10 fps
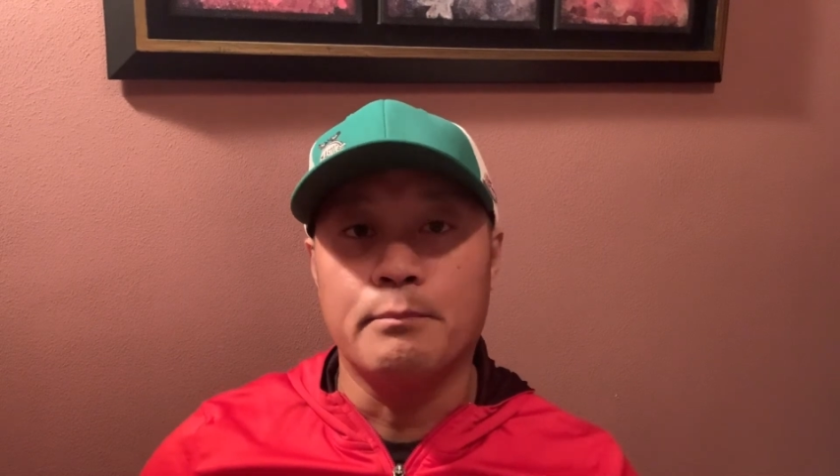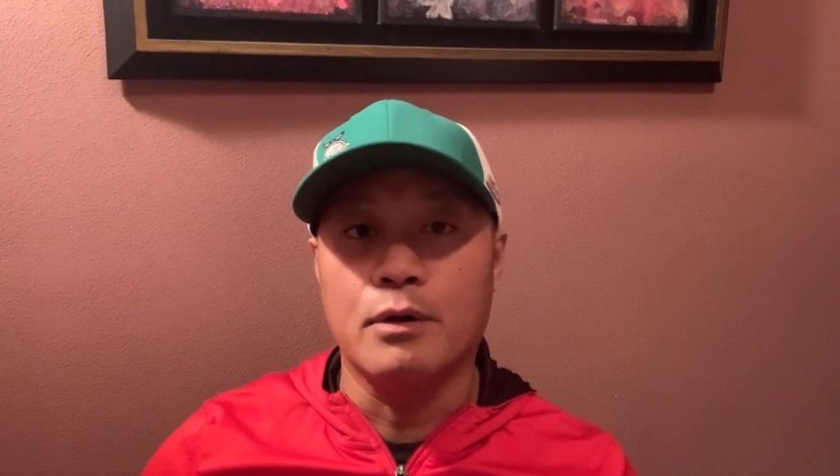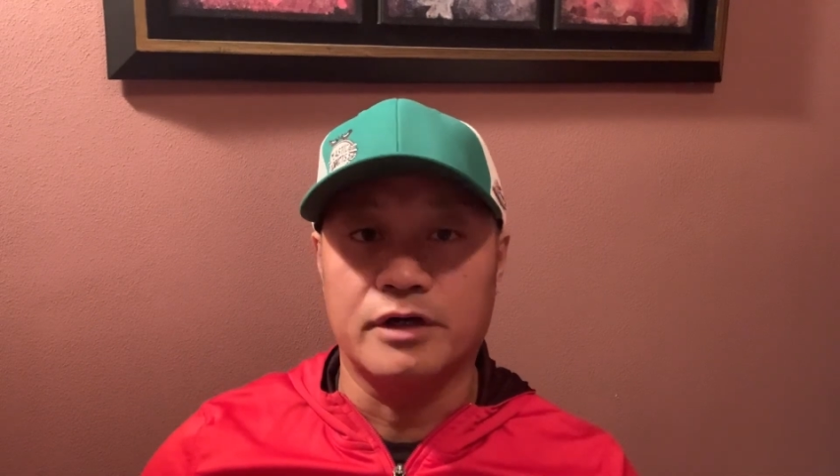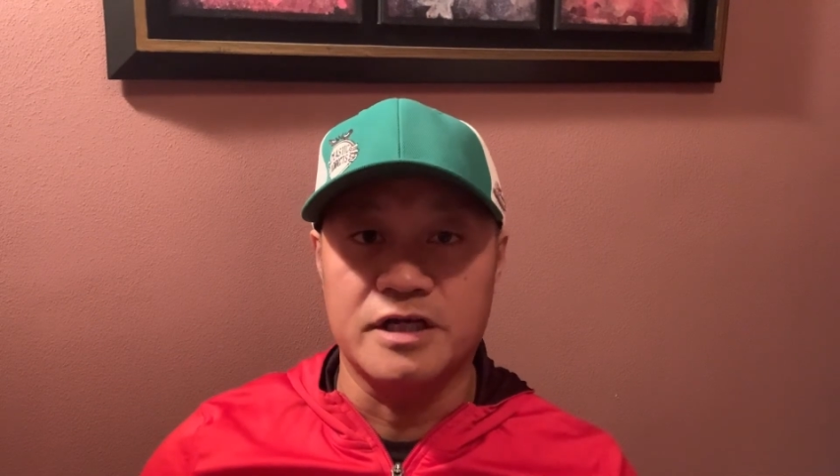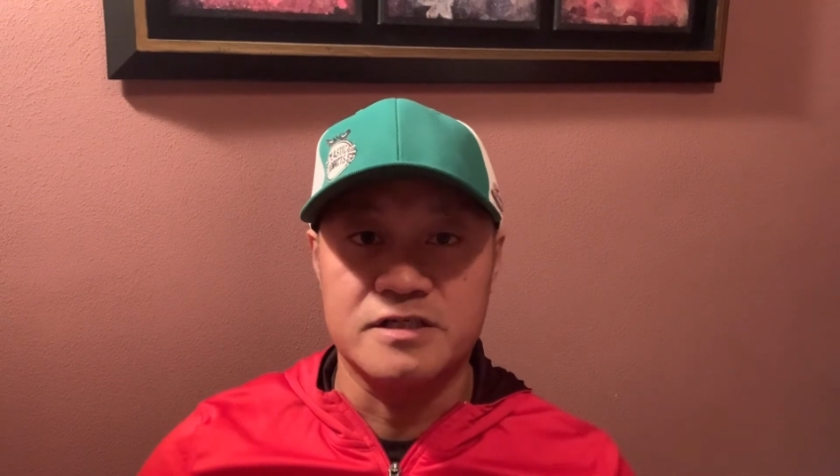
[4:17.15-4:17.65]

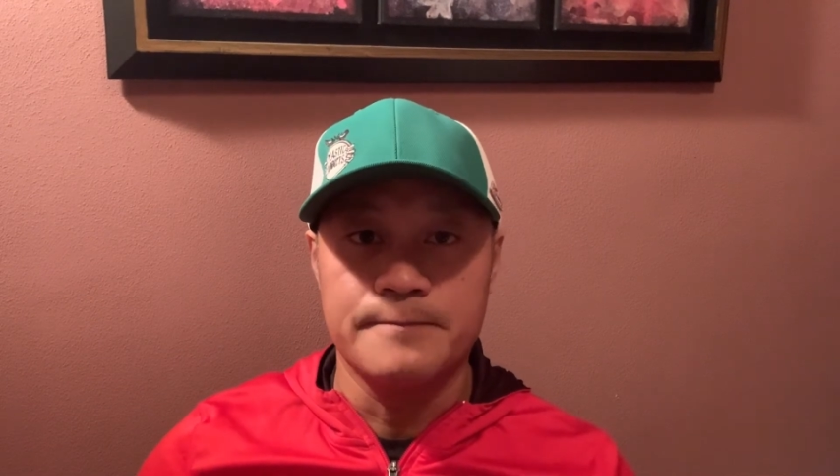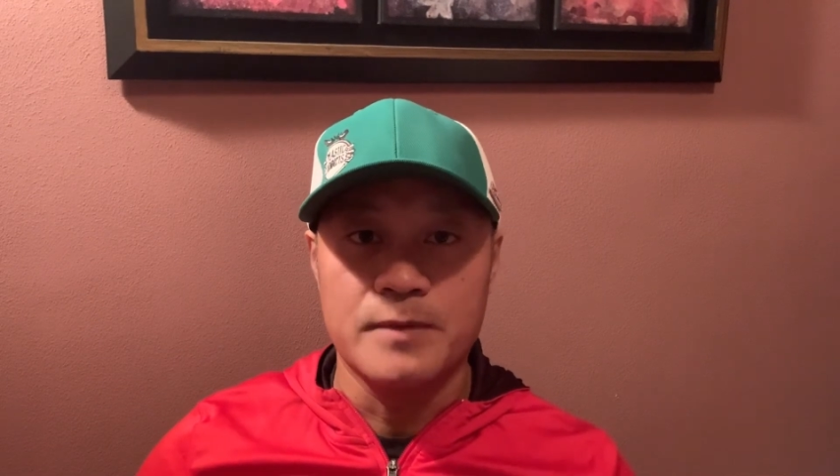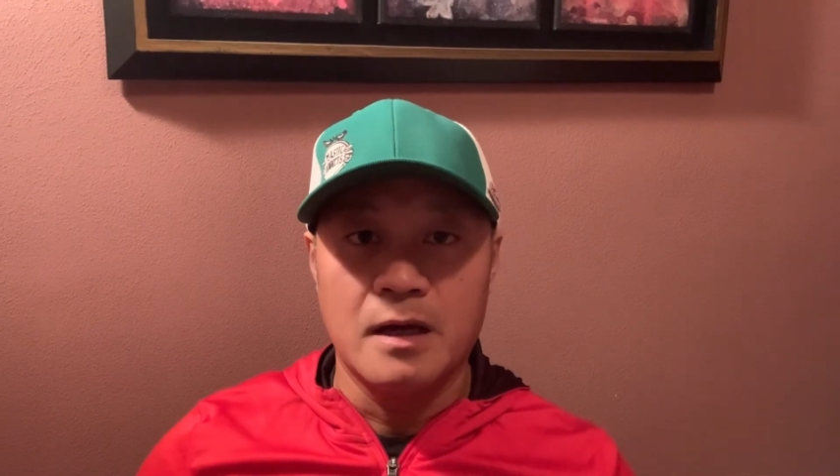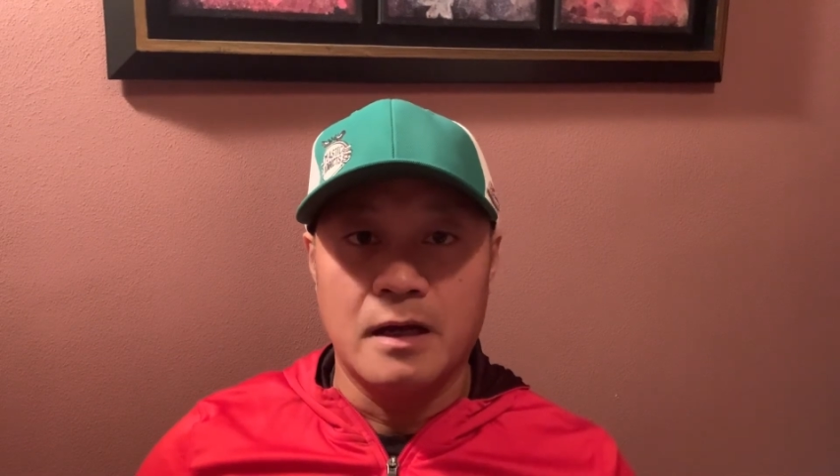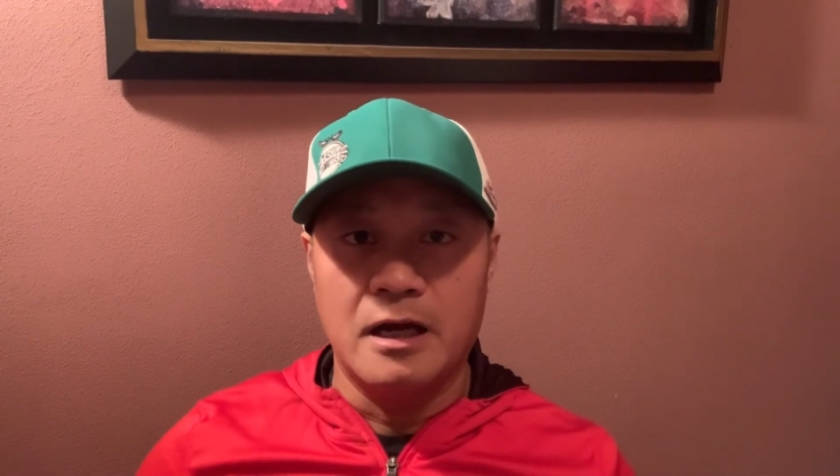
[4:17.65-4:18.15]
birdies.
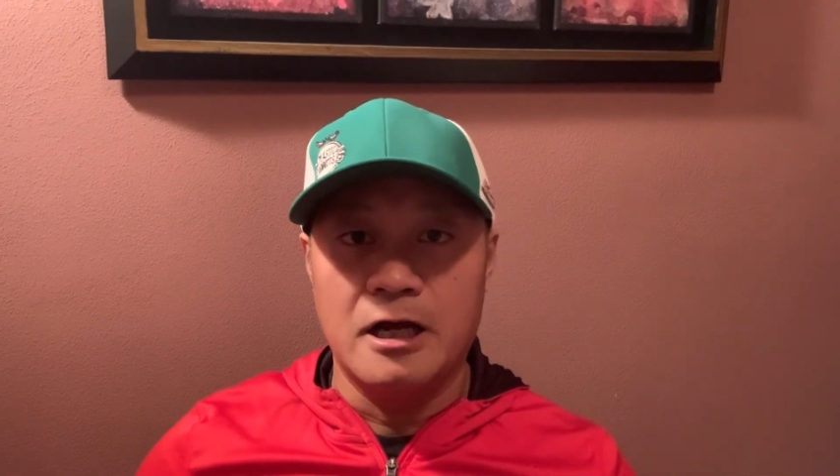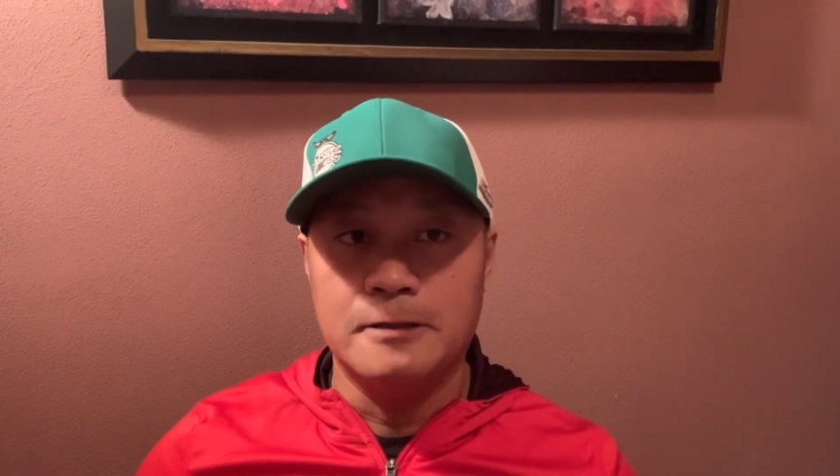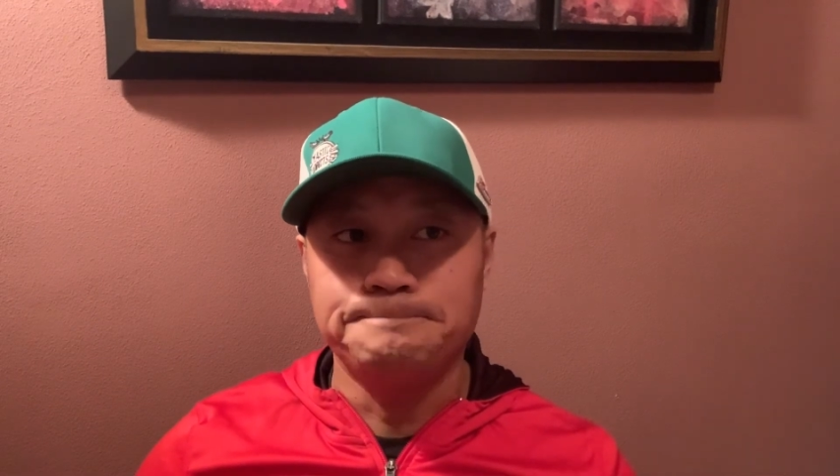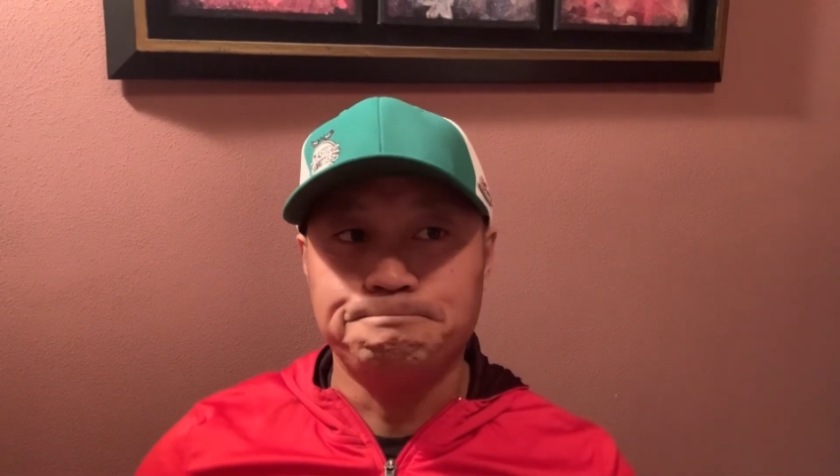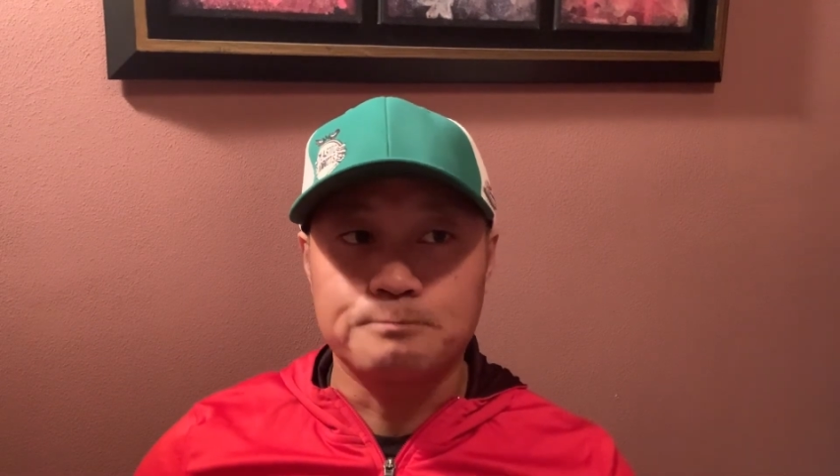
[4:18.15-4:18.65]

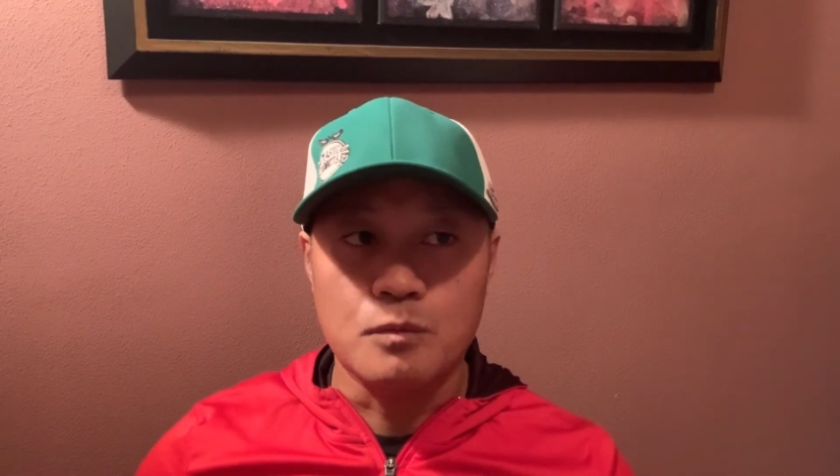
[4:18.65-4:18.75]
Um,